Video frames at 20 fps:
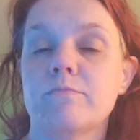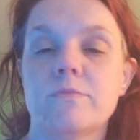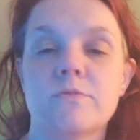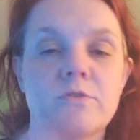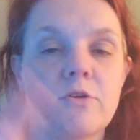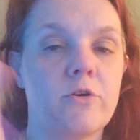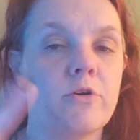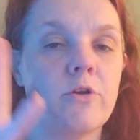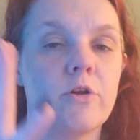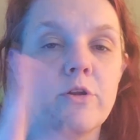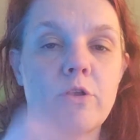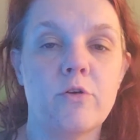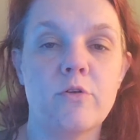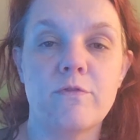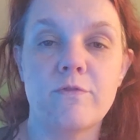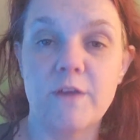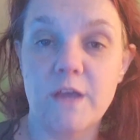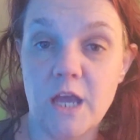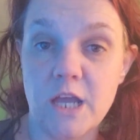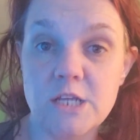Turn on
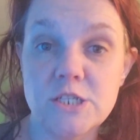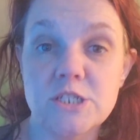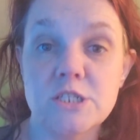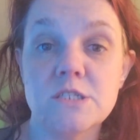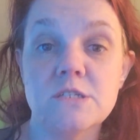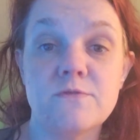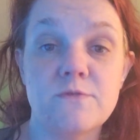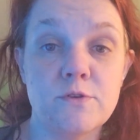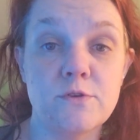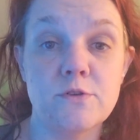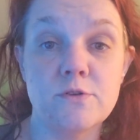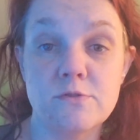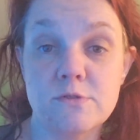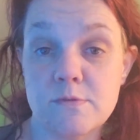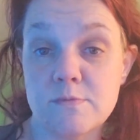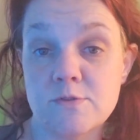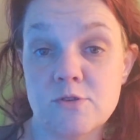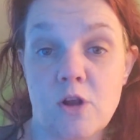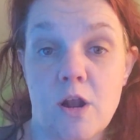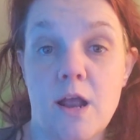notifications if you do
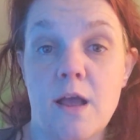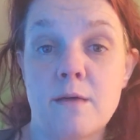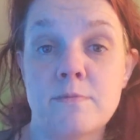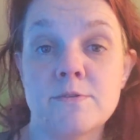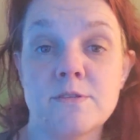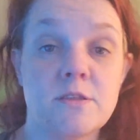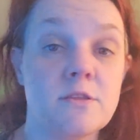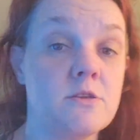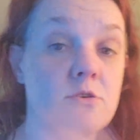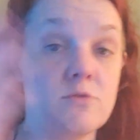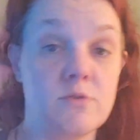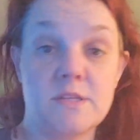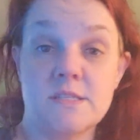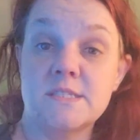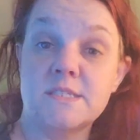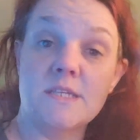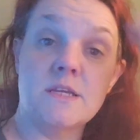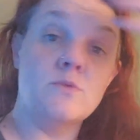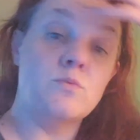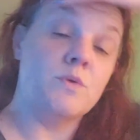subscribe so that you can
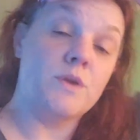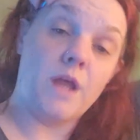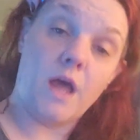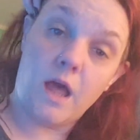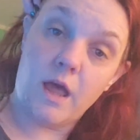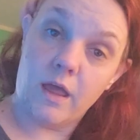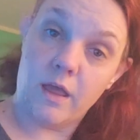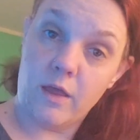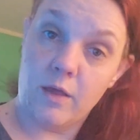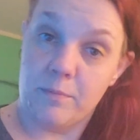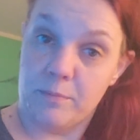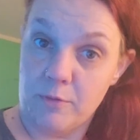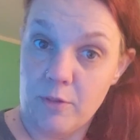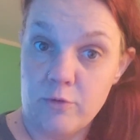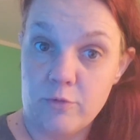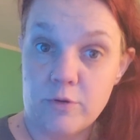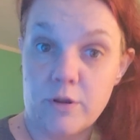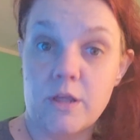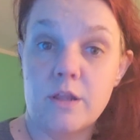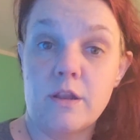see when I
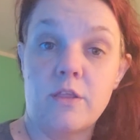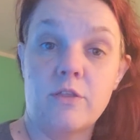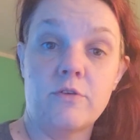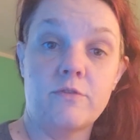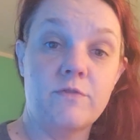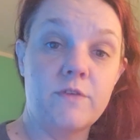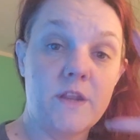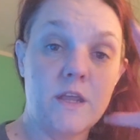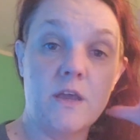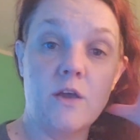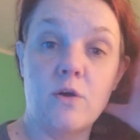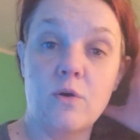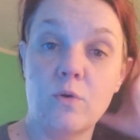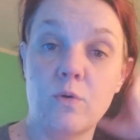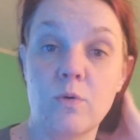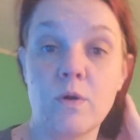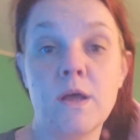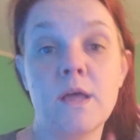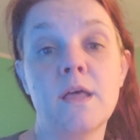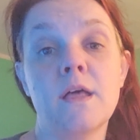upload another
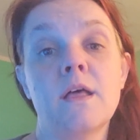video.